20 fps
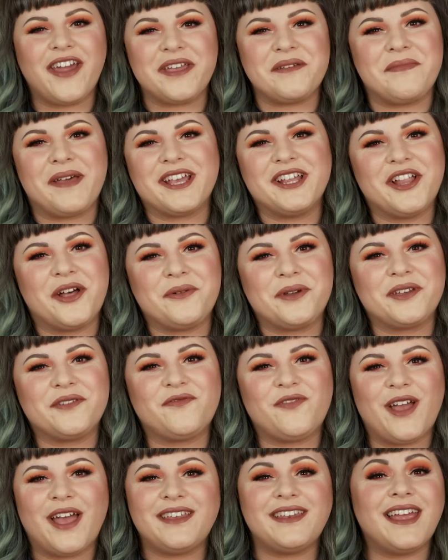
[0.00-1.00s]
right, my glowing
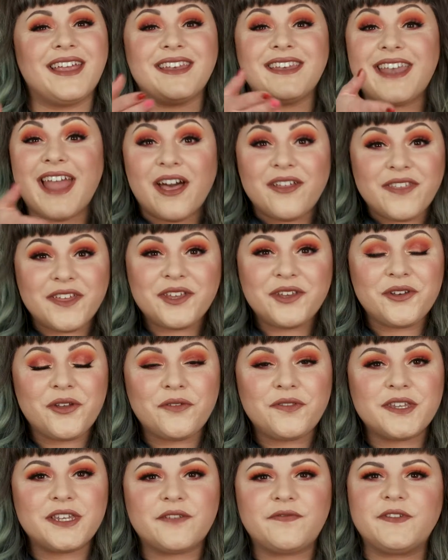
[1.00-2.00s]
friend, now that you
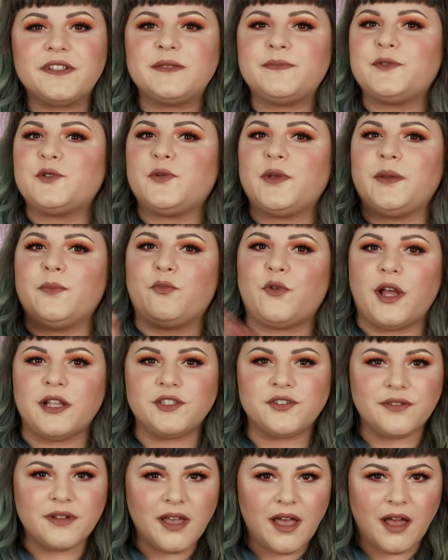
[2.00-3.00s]
know the difference between
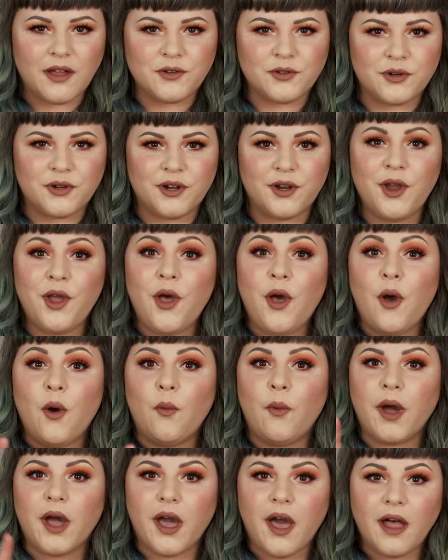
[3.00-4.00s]
bronzer and contour,
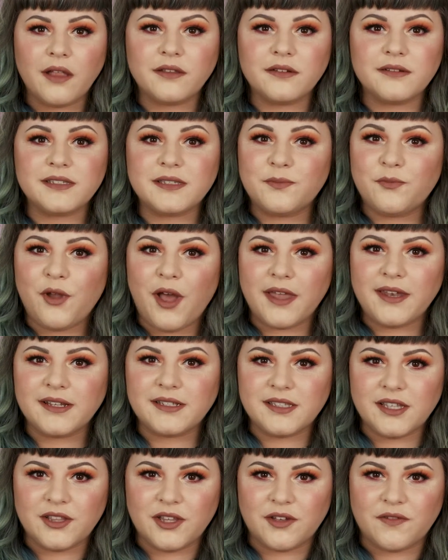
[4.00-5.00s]
what colors and
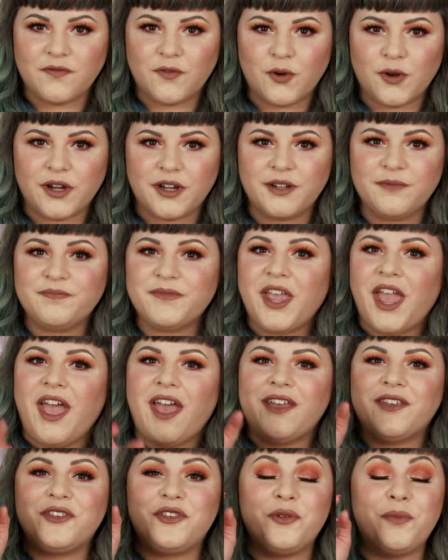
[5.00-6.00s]
products to look for,
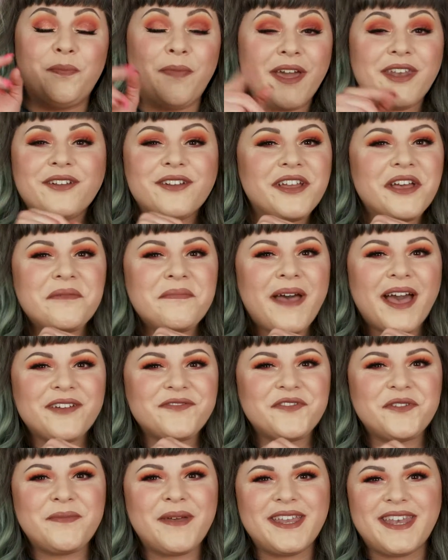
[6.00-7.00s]
you better come back
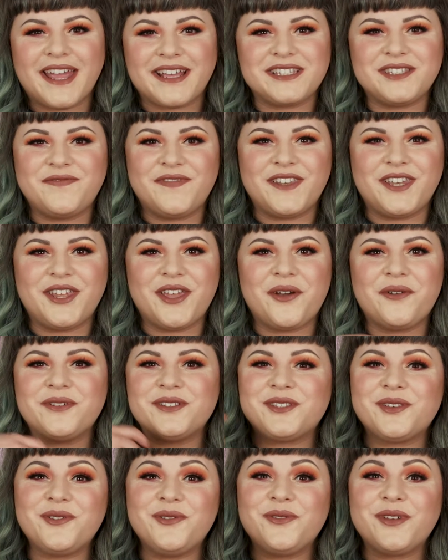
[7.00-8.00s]
for my next video
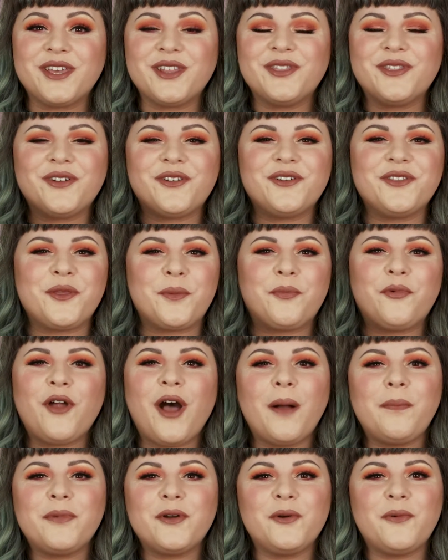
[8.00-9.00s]
so you can learn the
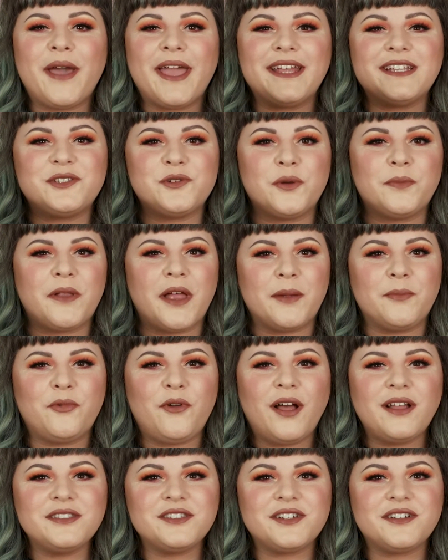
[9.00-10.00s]
proper way to apply
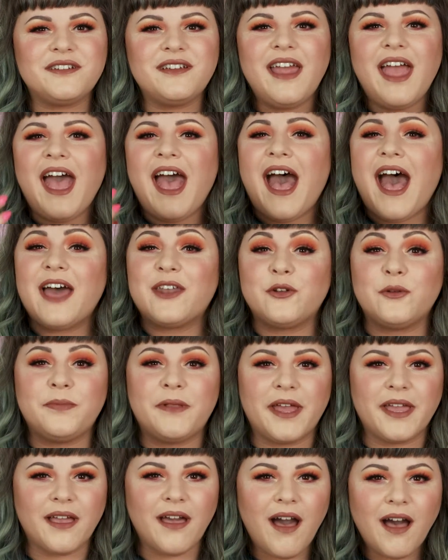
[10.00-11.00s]
bronzer, how to
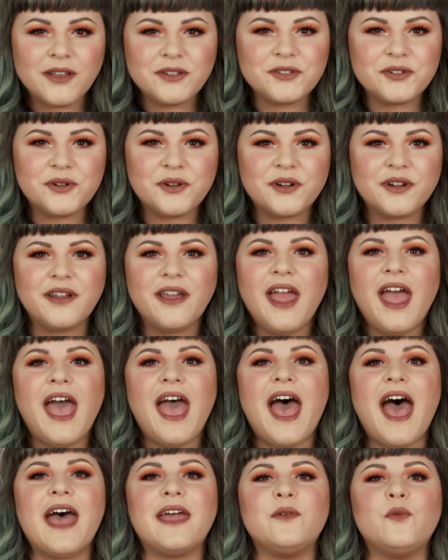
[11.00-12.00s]
apply contour,
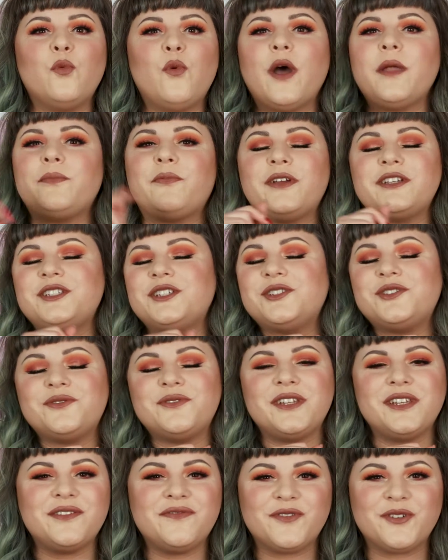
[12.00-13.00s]
and what brushes you
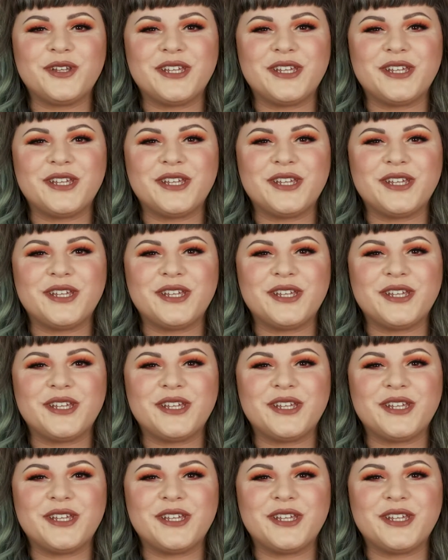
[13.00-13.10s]
need for